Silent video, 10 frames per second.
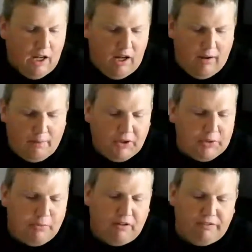
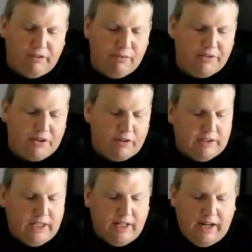Baltimore favored by
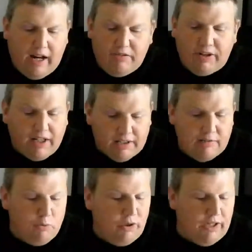13.5. I got
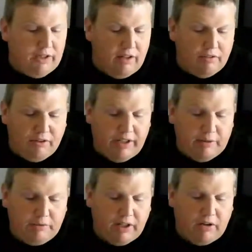them winning, covering.
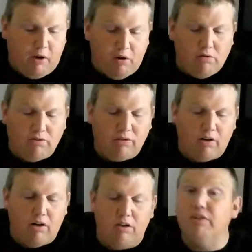I'm taking over
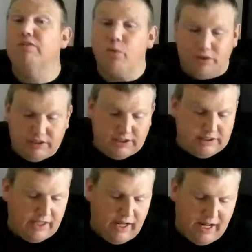on the
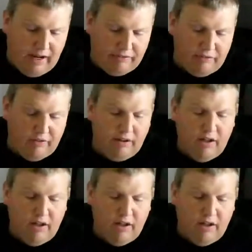46.5.